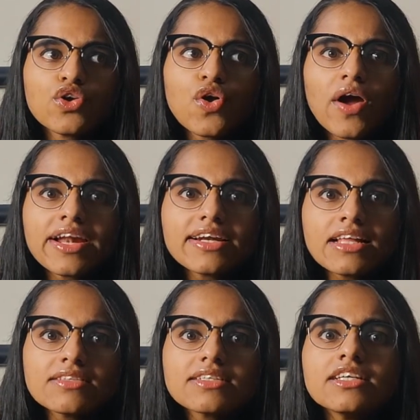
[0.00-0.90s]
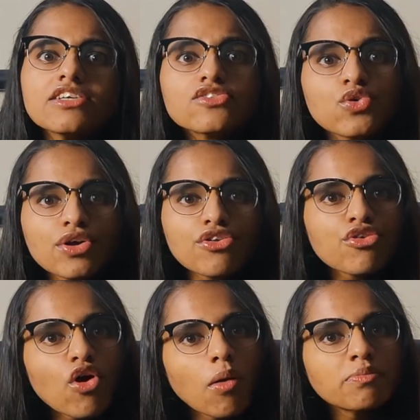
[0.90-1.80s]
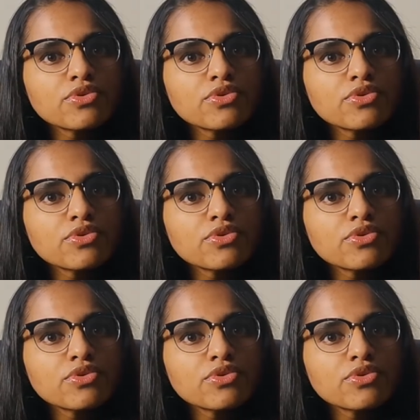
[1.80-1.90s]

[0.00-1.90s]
your intensity is going to drop.